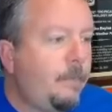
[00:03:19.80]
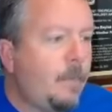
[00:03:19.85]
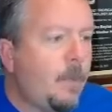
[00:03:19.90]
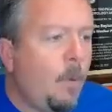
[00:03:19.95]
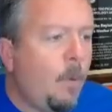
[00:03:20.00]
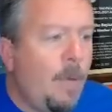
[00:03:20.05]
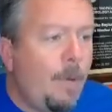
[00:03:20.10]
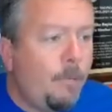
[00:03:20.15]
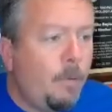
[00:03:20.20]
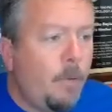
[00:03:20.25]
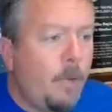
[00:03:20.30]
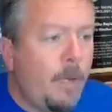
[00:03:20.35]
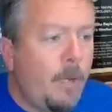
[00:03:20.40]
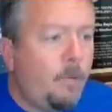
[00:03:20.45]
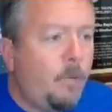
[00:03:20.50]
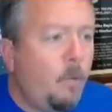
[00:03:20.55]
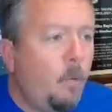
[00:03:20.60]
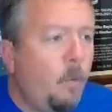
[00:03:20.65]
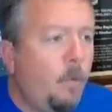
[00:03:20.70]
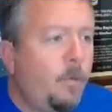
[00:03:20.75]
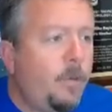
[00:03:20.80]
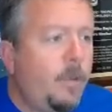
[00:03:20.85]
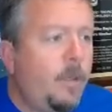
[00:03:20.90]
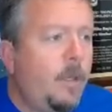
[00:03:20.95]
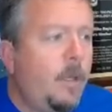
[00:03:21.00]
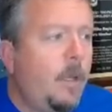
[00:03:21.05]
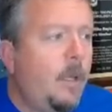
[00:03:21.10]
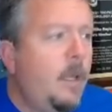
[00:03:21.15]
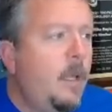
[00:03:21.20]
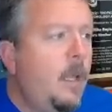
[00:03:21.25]
We have great tools
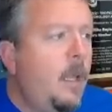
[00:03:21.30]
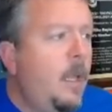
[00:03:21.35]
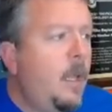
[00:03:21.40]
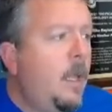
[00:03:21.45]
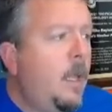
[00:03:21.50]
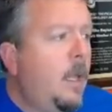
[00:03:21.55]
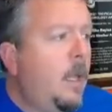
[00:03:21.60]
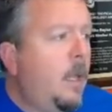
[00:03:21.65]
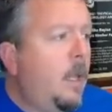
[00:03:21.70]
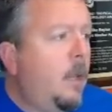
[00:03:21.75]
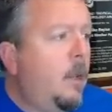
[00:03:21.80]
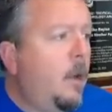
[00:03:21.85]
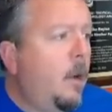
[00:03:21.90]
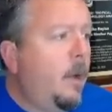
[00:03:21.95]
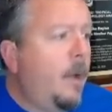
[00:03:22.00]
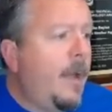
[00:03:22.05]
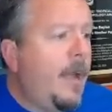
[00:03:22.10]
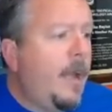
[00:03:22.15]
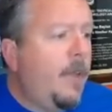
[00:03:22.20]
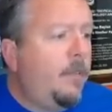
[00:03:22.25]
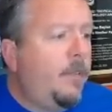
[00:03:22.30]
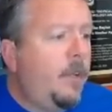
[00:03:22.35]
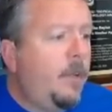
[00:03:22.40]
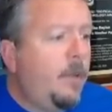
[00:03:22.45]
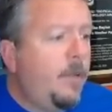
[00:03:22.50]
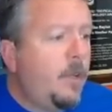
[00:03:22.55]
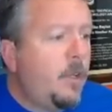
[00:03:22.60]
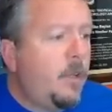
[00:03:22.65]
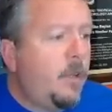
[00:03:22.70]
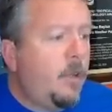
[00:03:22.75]
that the NOAA has
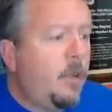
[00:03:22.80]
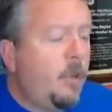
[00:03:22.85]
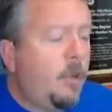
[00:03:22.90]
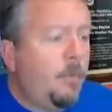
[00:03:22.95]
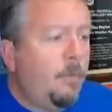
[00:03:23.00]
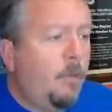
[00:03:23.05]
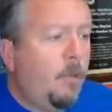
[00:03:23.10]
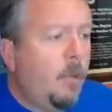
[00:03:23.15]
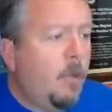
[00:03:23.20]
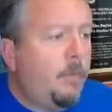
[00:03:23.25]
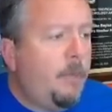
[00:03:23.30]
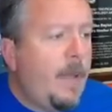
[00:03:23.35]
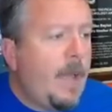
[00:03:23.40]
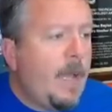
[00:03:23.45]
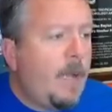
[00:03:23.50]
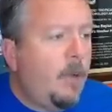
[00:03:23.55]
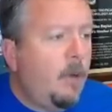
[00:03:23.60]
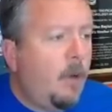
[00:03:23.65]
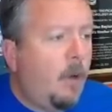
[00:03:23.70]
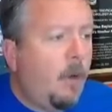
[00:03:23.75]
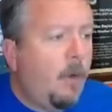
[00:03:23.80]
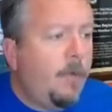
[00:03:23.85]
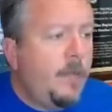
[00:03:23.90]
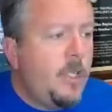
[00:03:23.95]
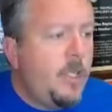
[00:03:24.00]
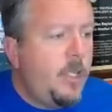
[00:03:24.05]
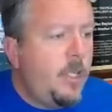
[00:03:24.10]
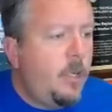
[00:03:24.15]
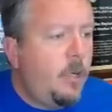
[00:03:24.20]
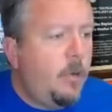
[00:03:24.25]
here that you can look back on all
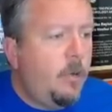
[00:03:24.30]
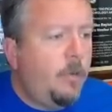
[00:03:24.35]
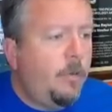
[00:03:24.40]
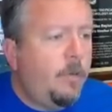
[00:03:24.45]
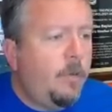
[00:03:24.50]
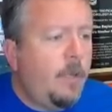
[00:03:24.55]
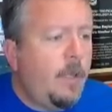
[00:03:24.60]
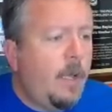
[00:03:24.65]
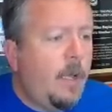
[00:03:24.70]
these years.